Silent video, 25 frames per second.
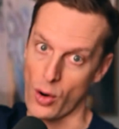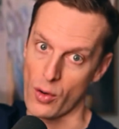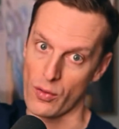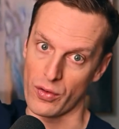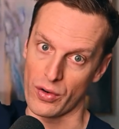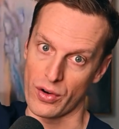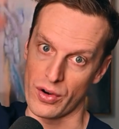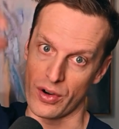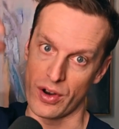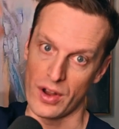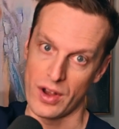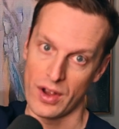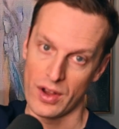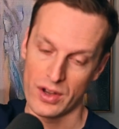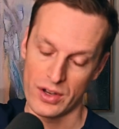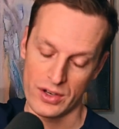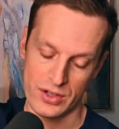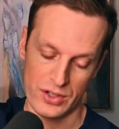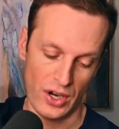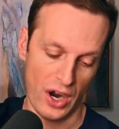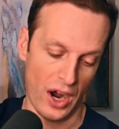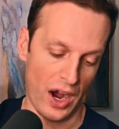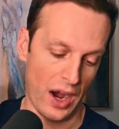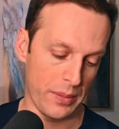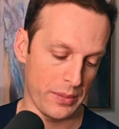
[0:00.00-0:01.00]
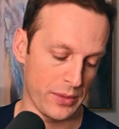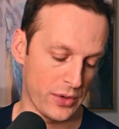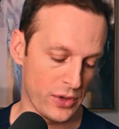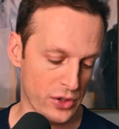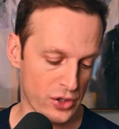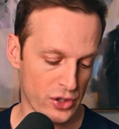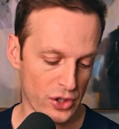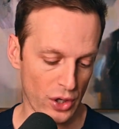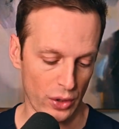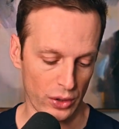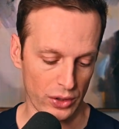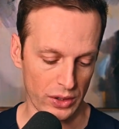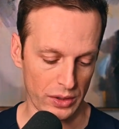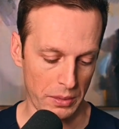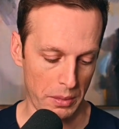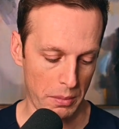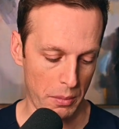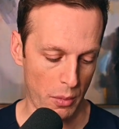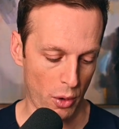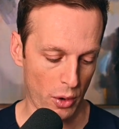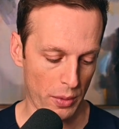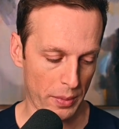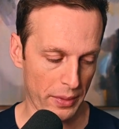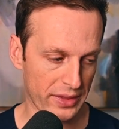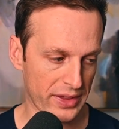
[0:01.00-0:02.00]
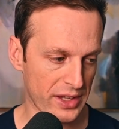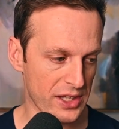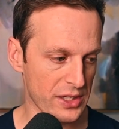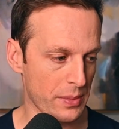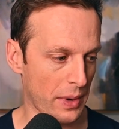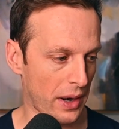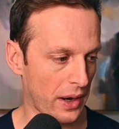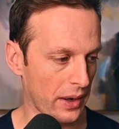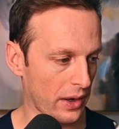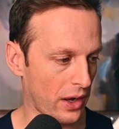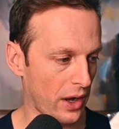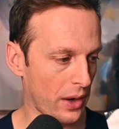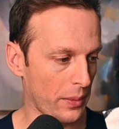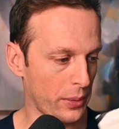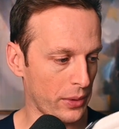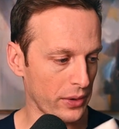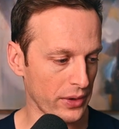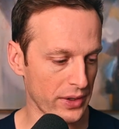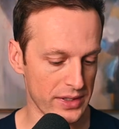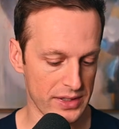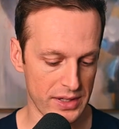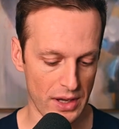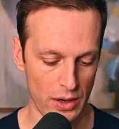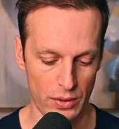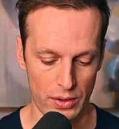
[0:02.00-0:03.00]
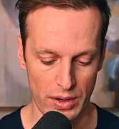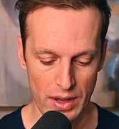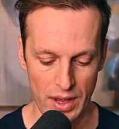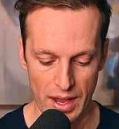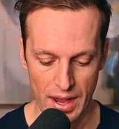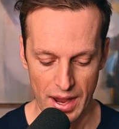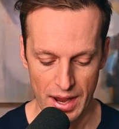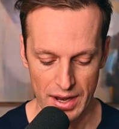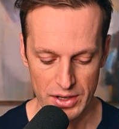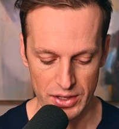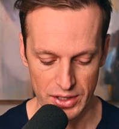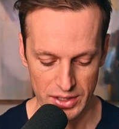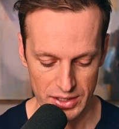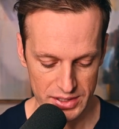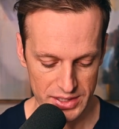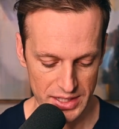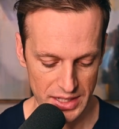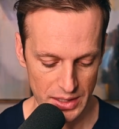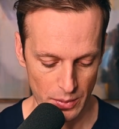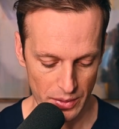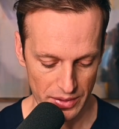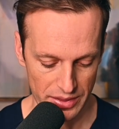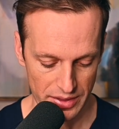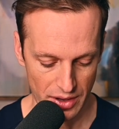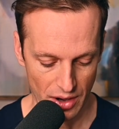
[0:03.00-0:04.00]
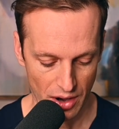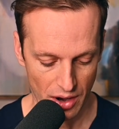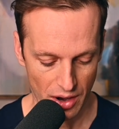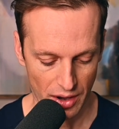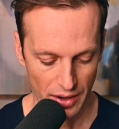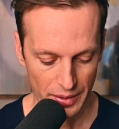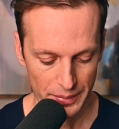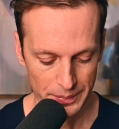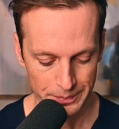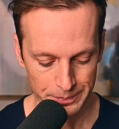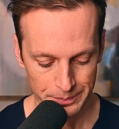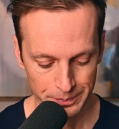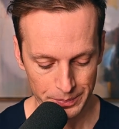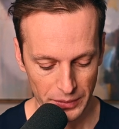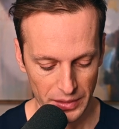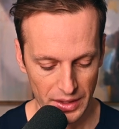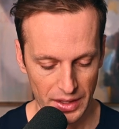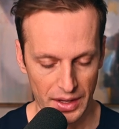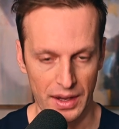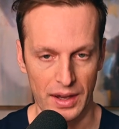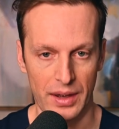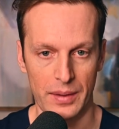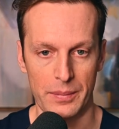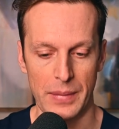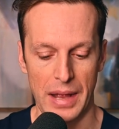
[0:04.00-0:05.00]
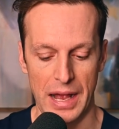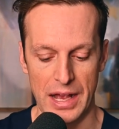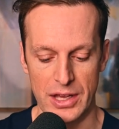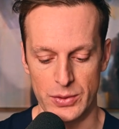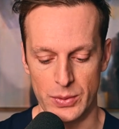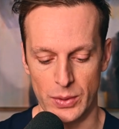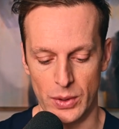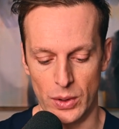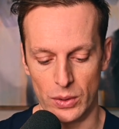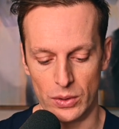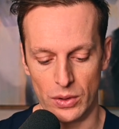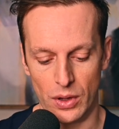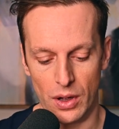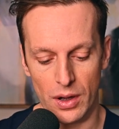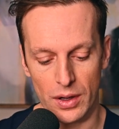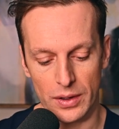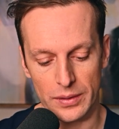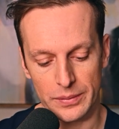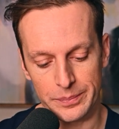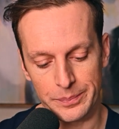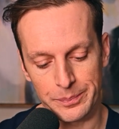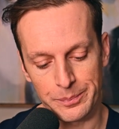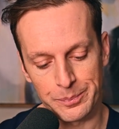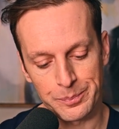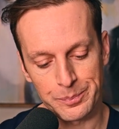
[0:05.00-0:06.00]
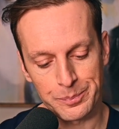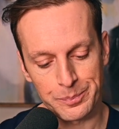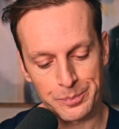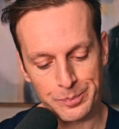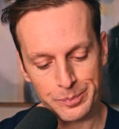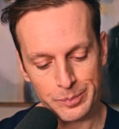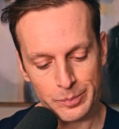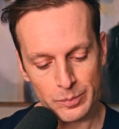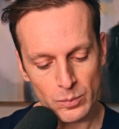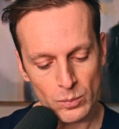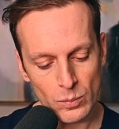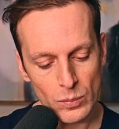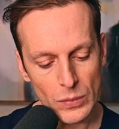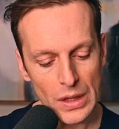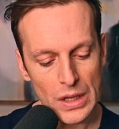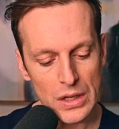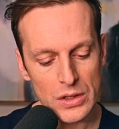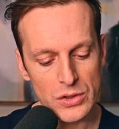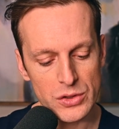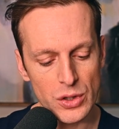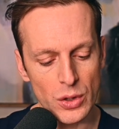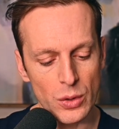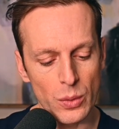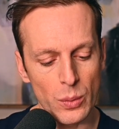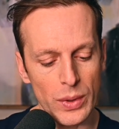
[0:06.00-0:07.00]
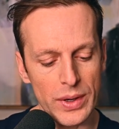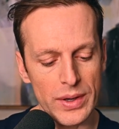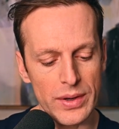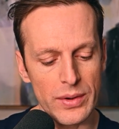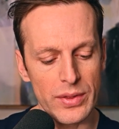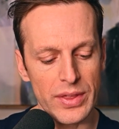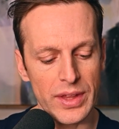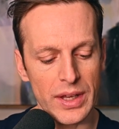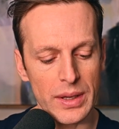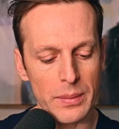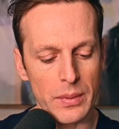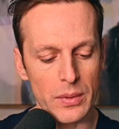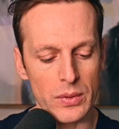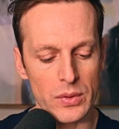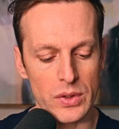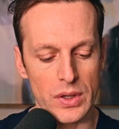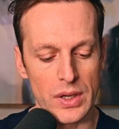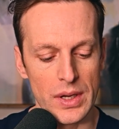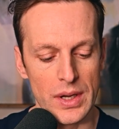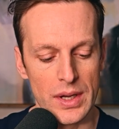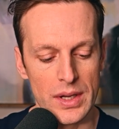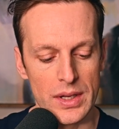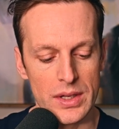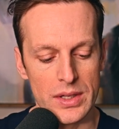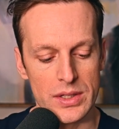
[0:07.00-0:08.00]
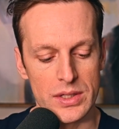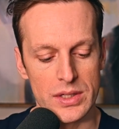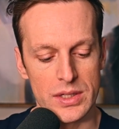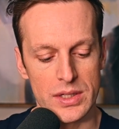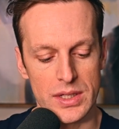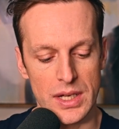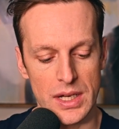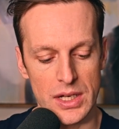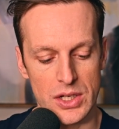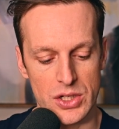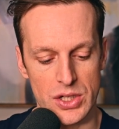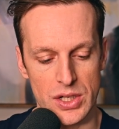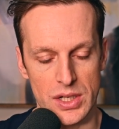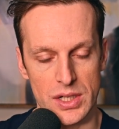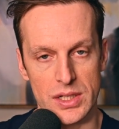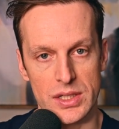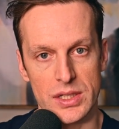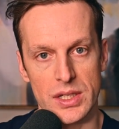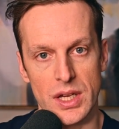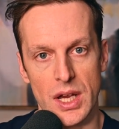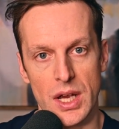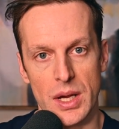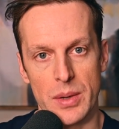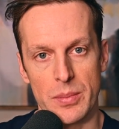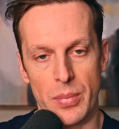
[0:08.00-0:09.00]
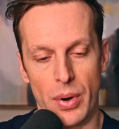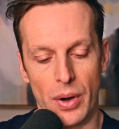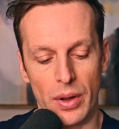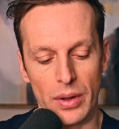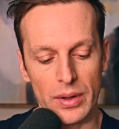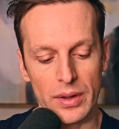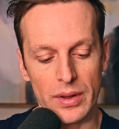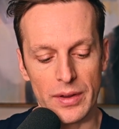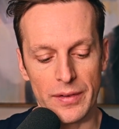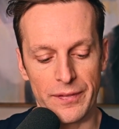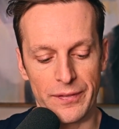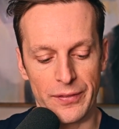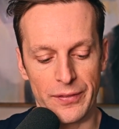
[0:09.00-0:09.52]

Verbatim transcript: over top to show a little bit more about these, but I'll, I'll pull these out and you can see what they are um, as we go along. So when you think about stitches, probably the